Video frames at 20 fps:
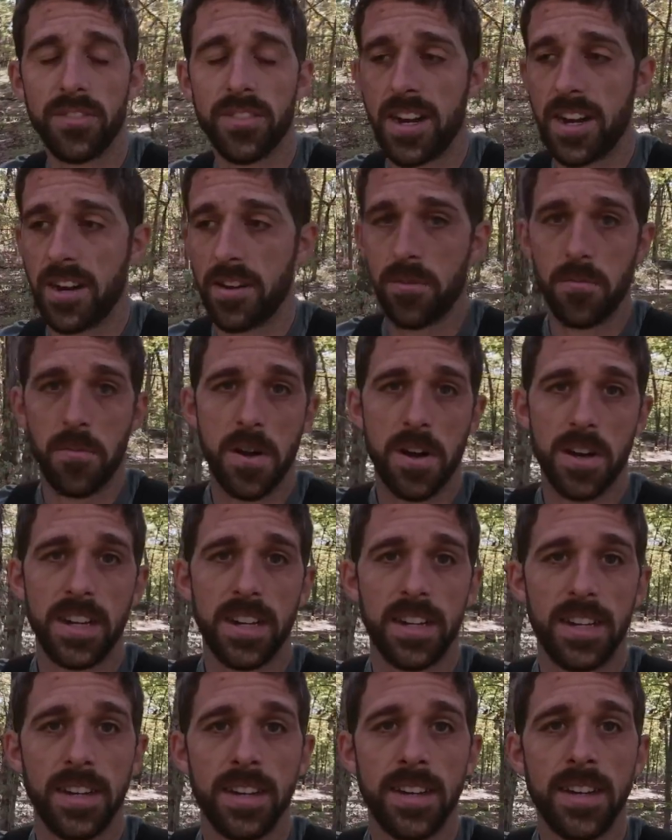around,
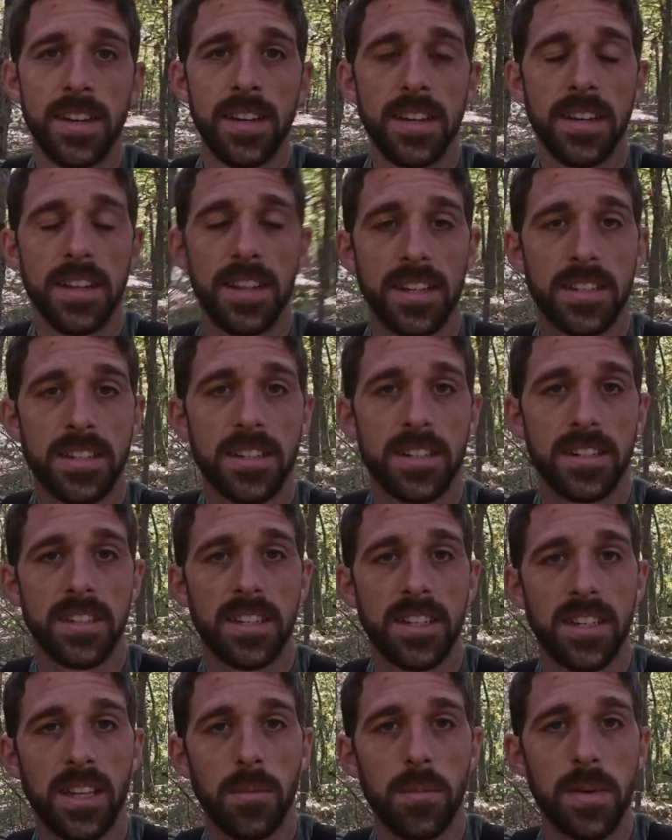walking, it's going to
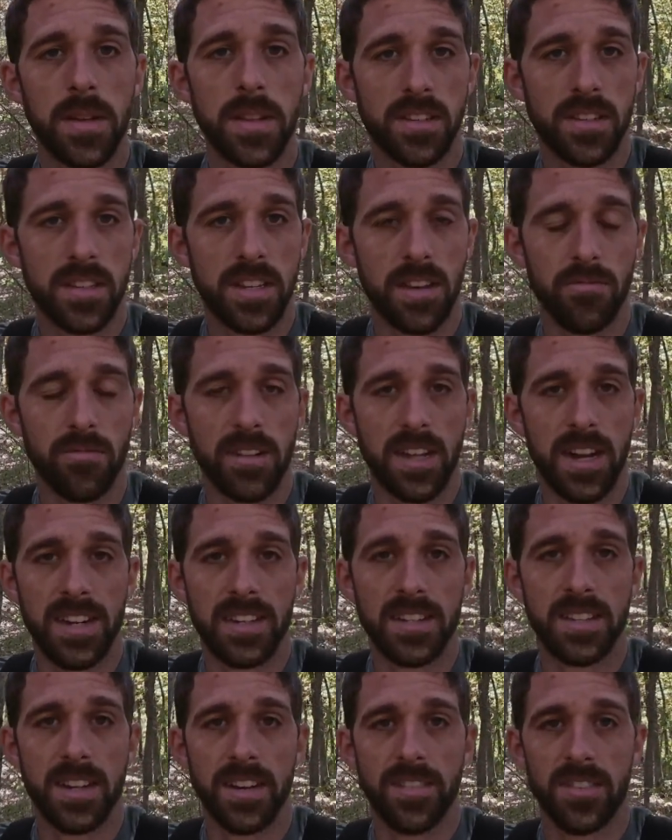keep it
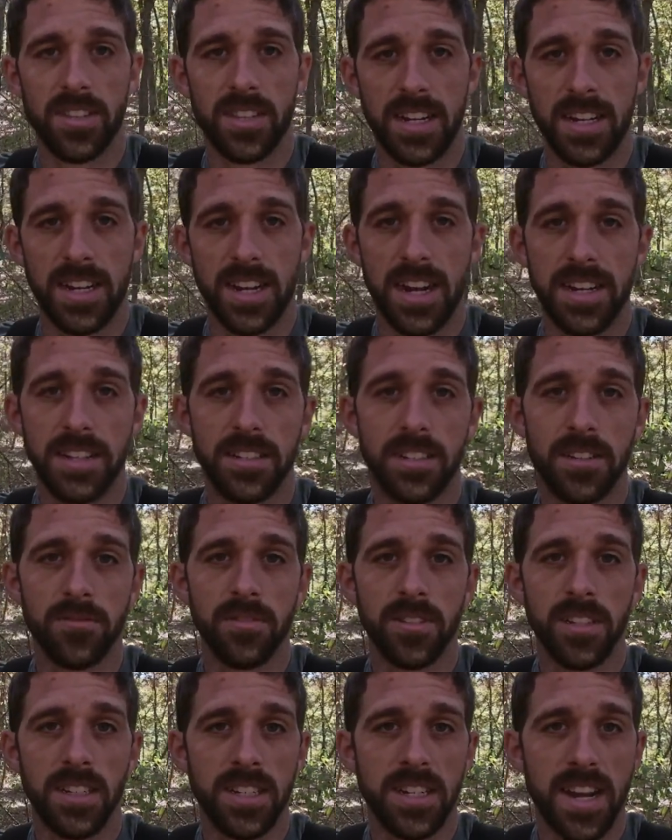stabilized and everything. I don't
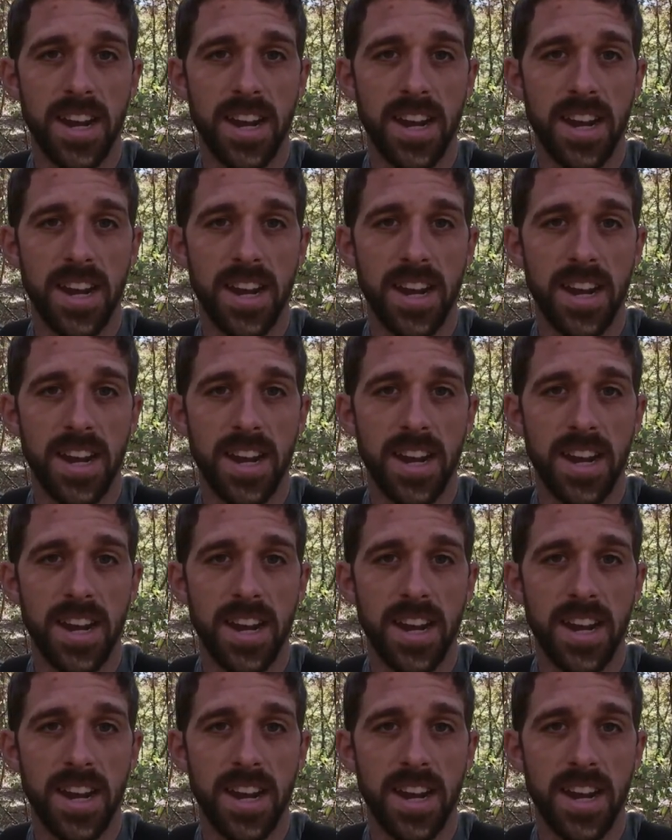need to